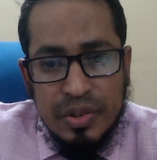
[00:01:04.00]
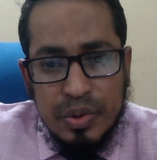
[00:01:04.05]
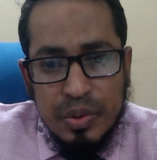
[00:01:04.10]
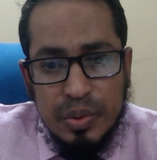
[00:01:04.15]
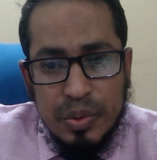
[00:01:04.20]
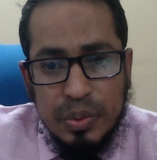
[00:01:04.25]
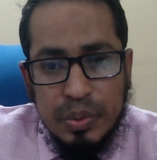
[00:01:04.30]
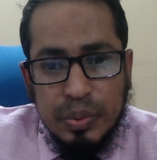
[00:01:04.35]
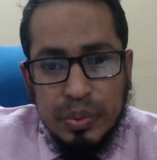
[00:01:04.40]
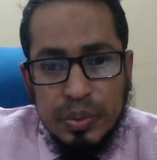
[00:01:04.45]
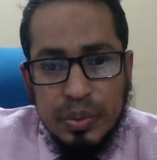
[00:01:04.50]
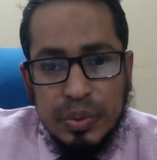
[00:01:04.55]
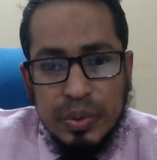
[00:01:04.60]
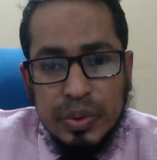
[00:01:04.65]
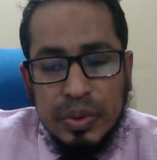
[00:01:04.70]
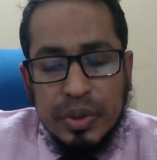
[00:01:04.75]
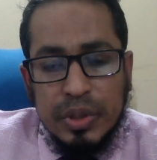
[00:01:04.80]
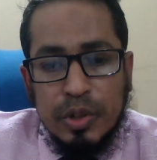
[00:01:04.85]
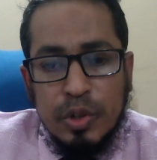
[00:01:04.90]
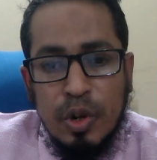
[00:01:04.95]
to
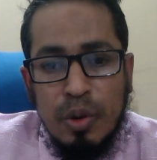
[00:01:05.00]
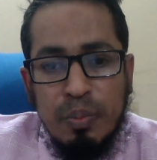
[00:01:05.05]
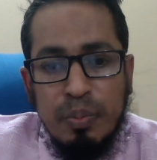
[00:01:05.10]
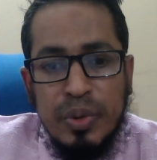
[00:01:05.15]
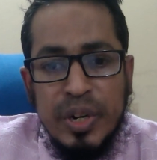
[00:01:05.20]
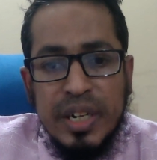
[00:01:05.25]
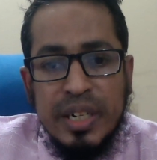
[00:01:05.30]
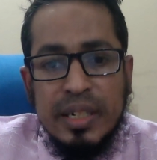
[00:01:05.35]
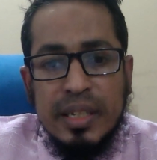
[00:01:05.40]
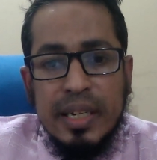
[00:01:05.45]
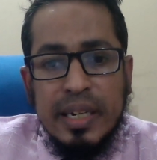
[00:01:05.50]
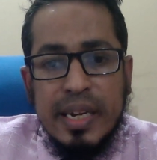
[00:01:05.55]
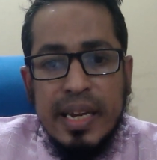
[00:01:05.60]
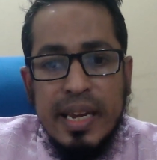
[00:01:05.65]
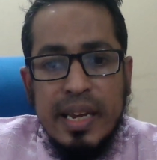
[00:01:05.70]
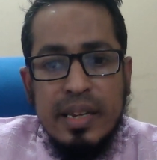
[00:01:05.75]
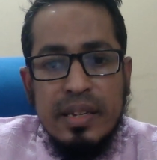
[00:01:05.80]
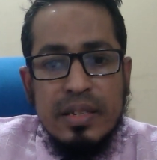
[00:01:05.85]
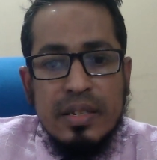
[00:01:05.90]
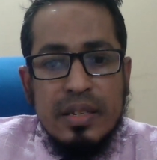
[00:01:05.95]
complete the
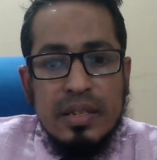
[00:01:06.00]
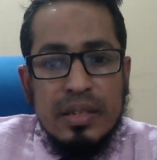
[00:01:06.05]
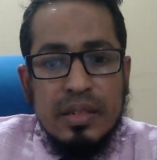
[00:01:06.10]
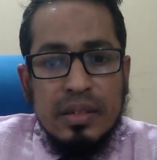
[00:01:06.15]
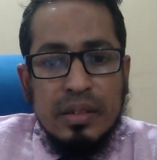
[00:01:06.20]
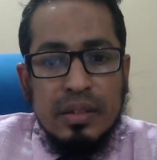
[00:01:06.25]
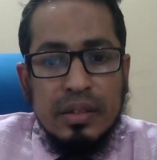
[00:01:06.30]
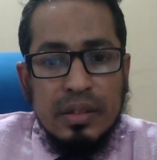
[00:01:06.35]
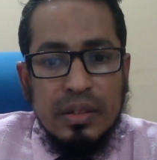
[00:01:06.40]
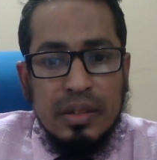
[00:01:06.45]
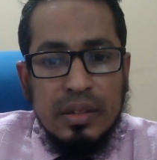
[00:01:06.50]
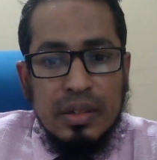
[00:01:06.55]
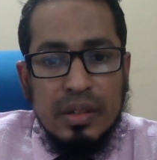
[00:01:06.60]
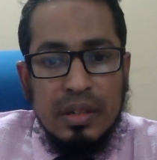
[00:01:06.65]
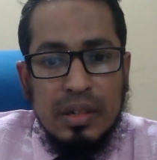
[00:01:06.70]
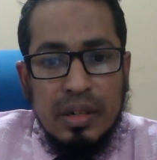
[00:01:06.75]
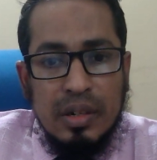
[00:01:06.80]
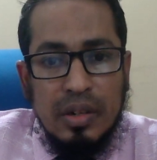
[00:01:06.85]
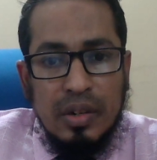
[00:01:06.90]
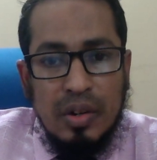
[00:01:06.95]
case
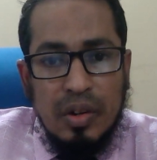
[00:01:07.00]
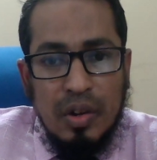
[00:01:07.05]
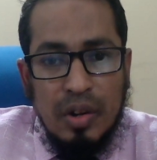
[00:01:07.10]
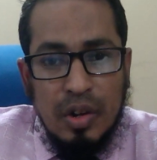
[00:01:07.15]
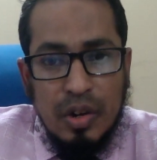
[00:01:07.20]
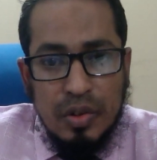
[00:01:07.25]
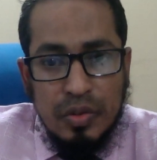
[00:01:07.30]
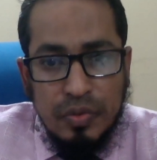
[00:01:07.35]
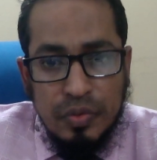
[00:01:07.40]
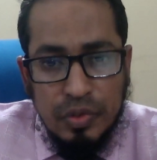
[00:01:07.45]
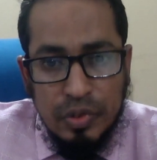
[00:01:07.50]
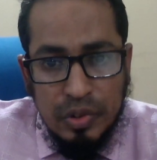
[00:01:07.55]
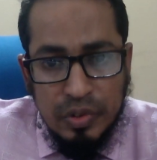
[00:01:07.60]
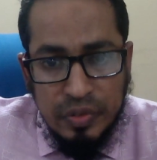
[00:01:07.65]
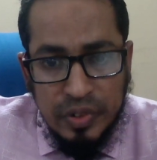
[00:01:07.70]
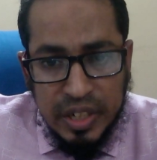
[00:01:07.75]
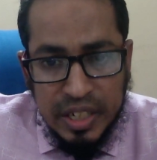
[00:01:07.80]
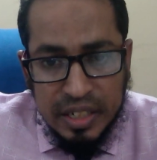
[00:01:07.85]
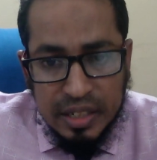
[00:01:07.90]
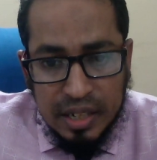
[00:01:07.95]
or
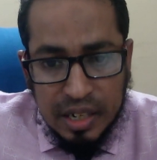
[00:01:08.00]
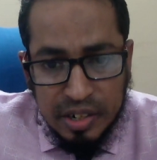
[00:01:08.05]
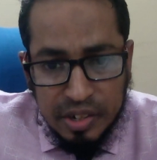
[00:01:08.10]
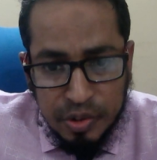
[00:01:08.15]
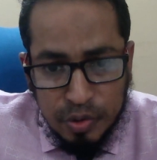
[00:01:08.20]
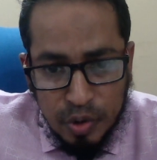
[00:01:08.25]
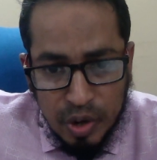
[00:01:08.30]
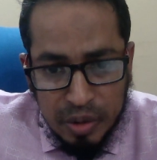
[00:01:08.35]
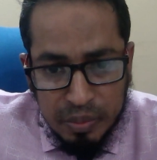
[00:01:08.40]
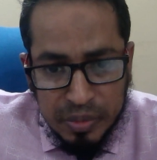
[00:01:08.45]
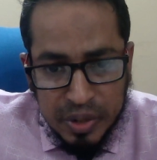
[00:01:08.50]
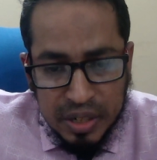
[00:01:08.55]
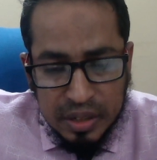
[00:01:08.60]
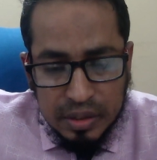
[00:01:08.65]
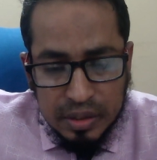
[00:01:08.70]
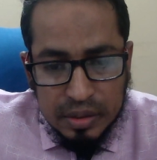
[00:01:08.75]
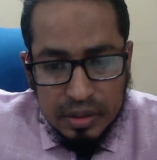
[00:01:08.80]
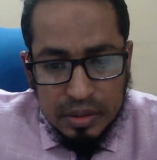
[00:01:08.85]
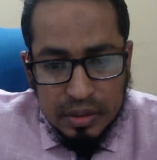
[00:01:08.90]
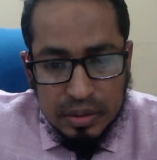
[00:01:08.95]
fulfilling the requirement,
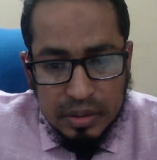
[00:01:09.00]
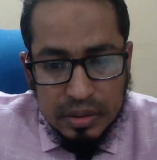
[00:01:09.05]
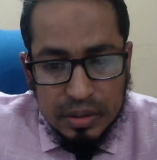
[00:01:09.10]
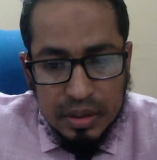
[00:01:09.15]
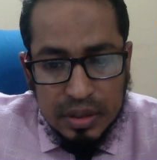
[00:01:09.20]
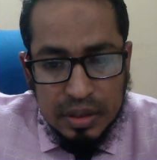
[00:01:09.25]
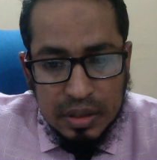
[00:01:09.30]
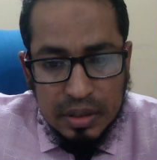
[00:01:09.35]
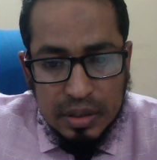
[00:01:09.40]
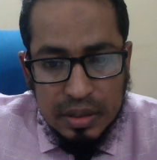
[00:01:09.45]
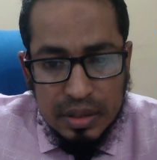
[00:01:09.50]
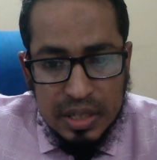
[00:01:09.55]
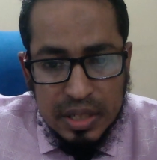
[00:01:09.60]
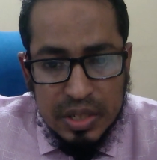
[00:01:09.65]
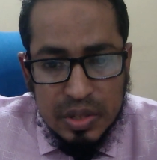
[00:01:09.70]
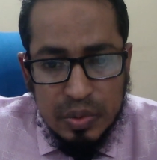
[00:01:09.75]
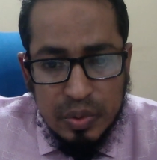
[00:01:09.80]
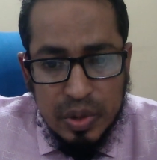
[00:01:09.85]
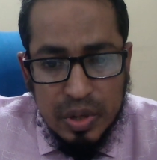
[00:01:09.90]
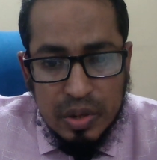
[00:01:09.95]

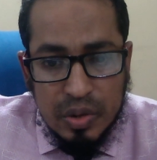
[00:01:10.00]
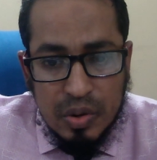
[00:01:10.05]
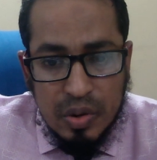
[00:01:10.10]
this will